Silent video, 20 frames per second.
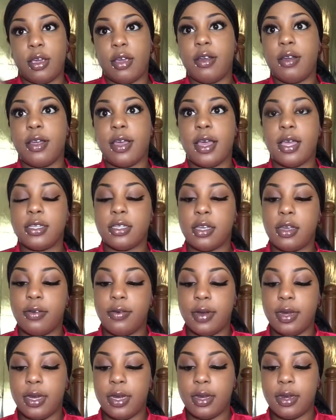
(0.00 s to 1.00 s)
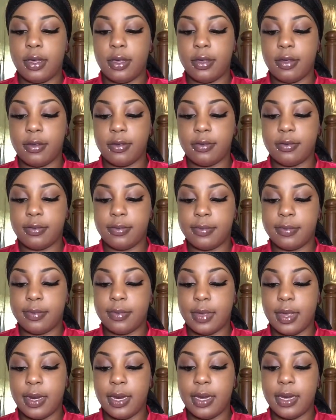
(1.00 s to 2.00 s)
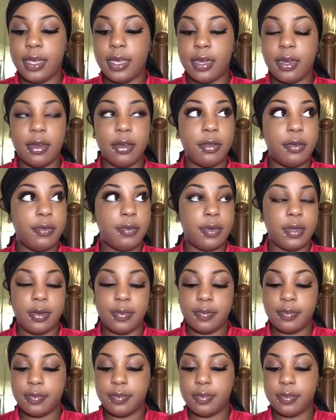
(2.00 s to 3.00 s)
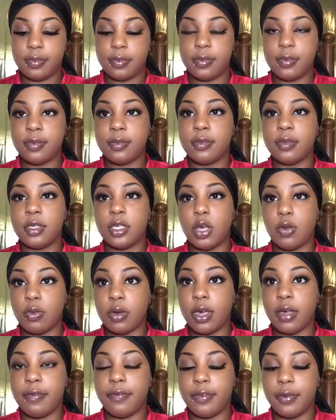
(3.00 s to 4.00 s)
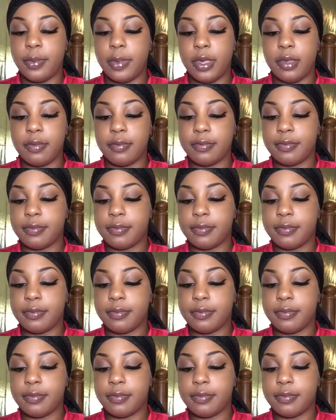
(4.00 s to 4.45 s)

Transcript: Alright guys, I already know. I need to get a new one. Don't come for me.